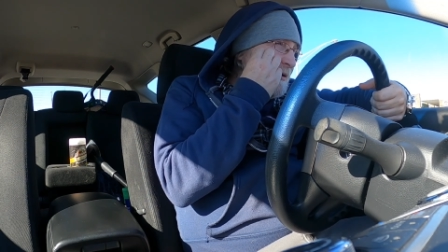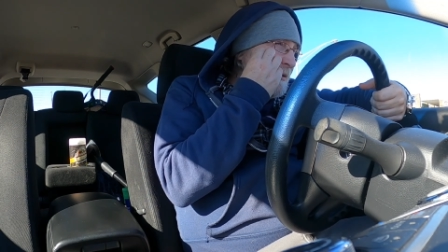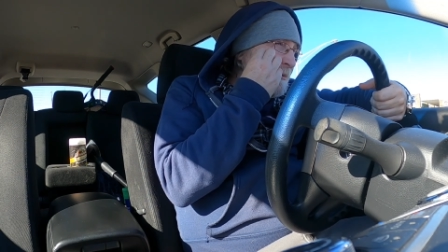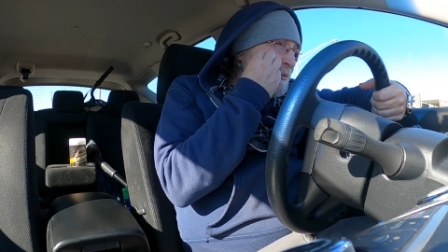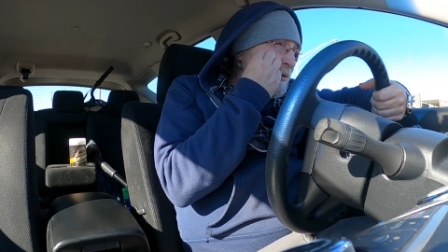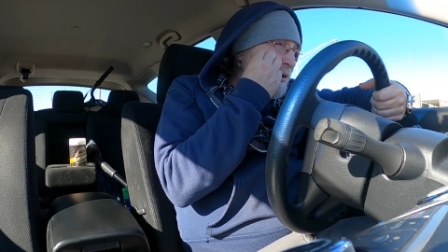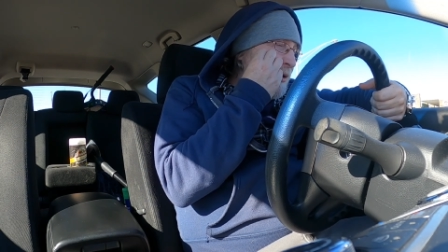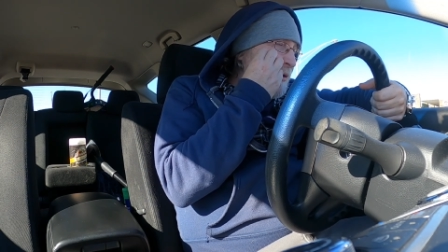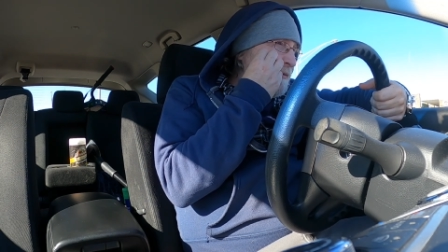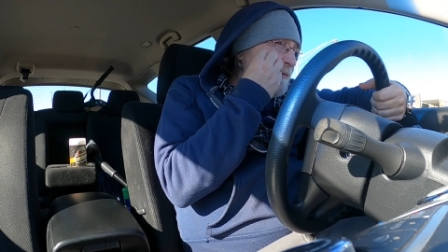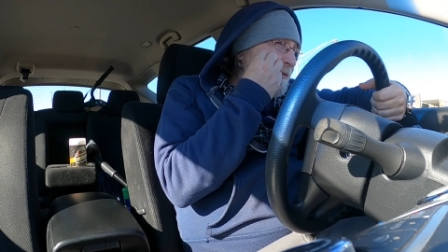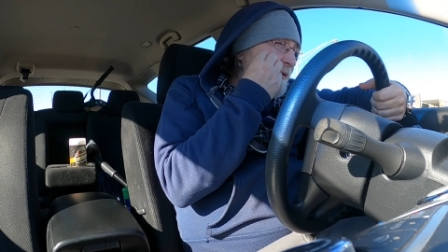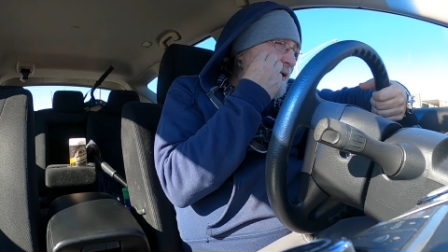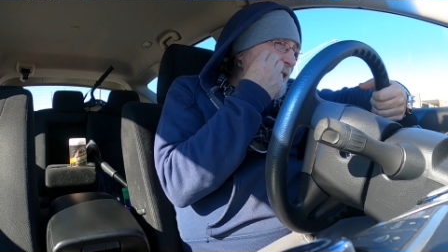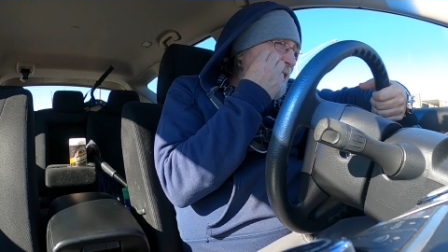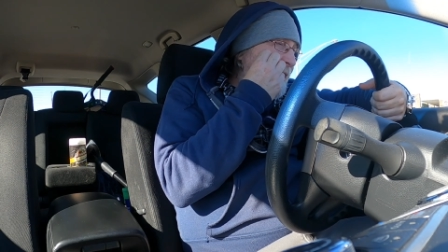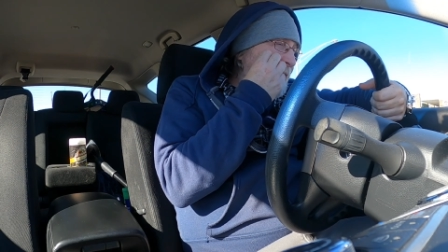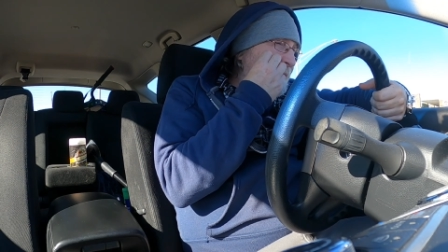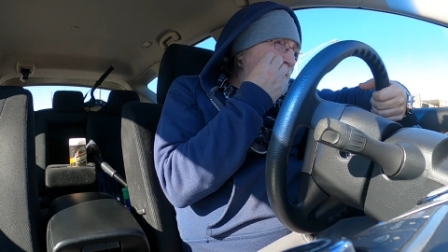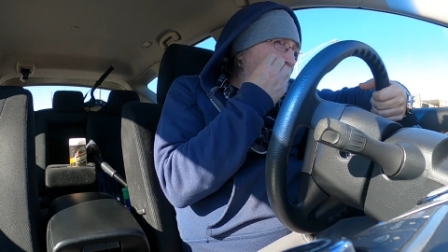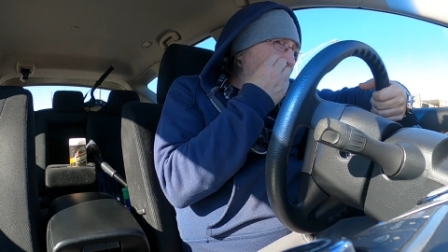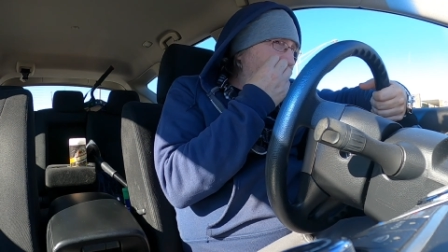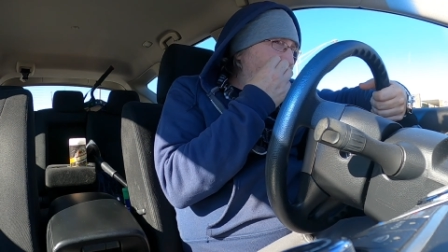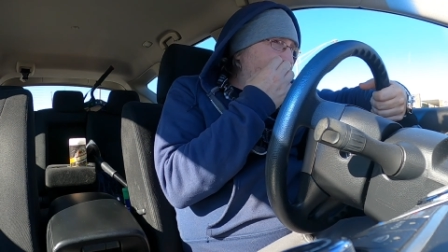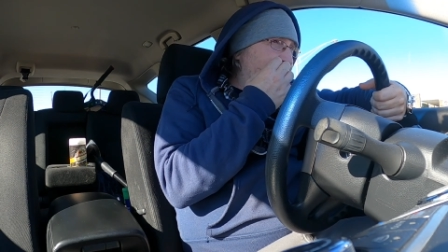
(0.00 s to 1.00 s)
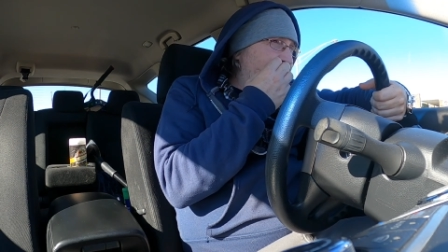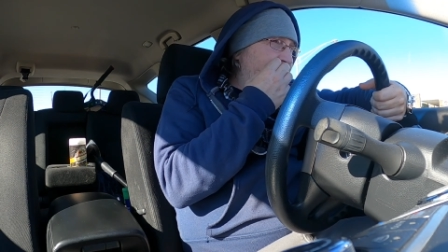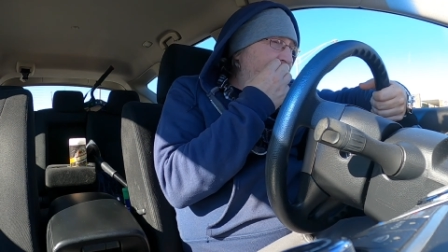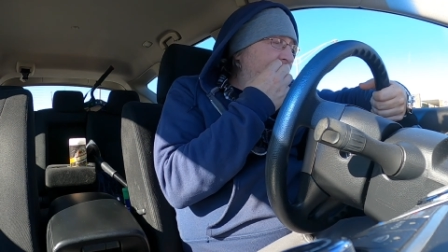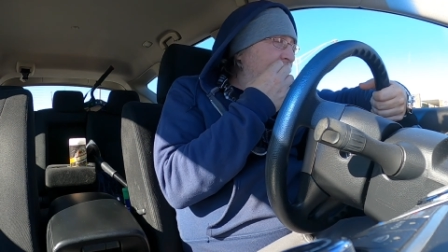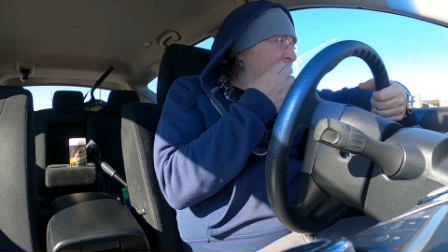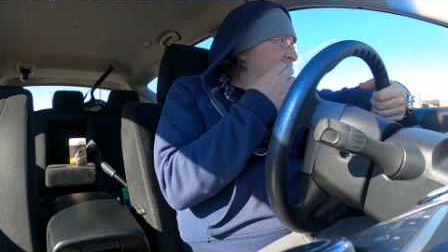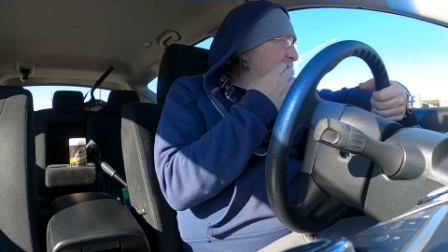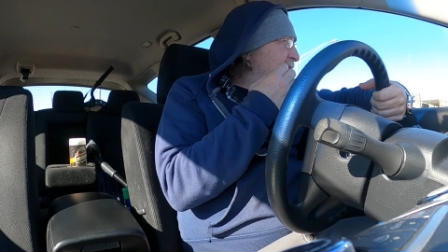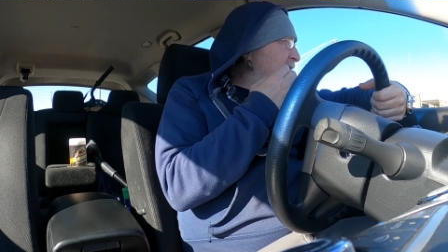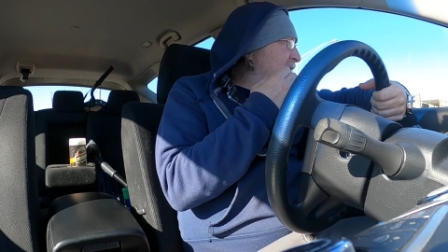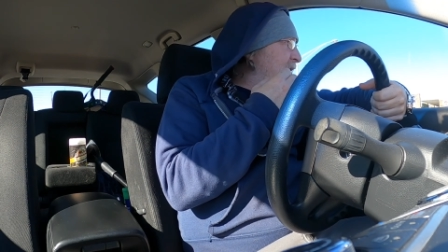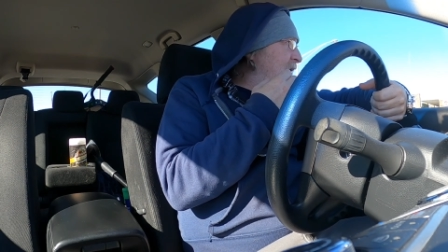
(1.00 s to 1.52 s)
your profile picture
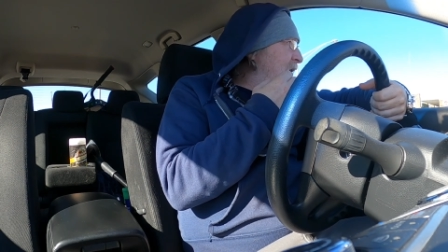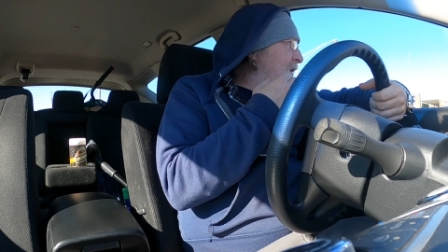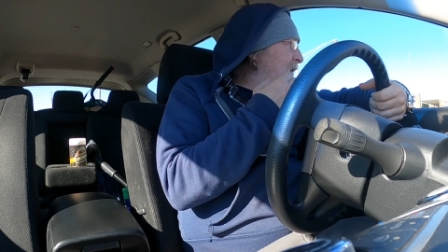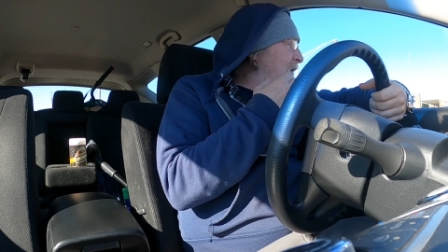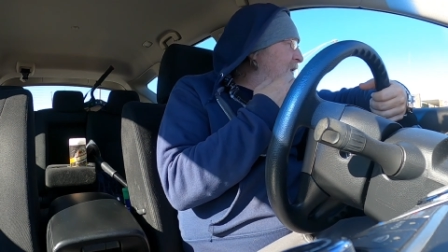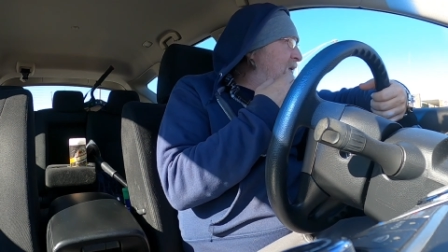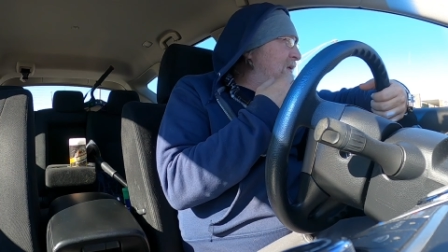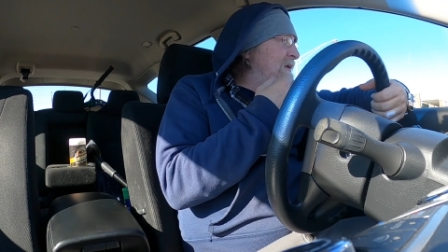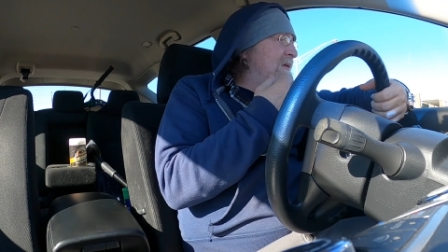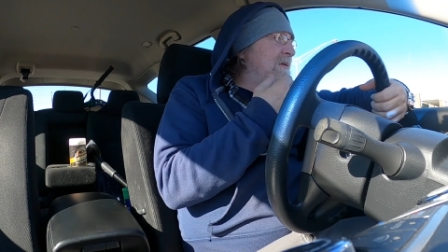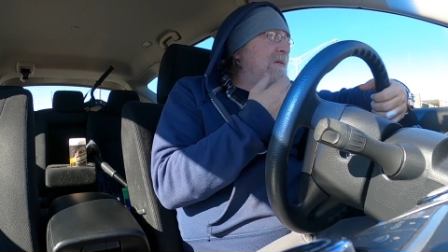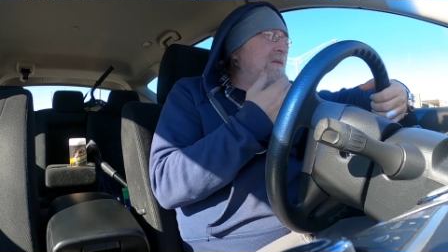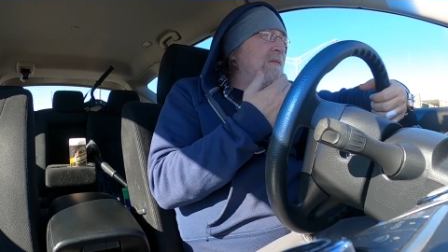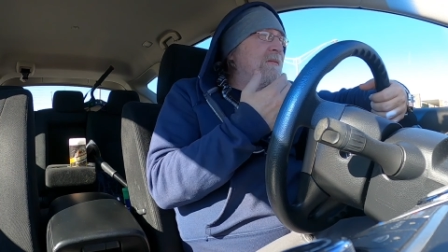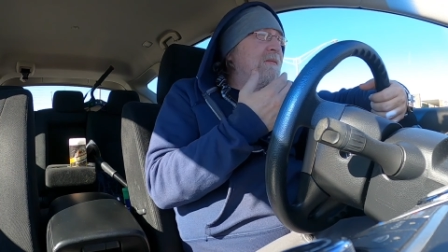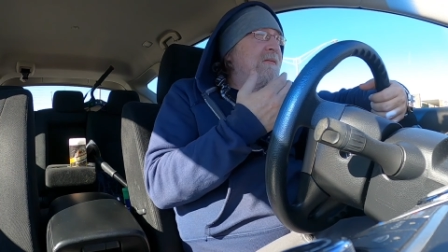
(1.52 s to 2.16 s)
has uh,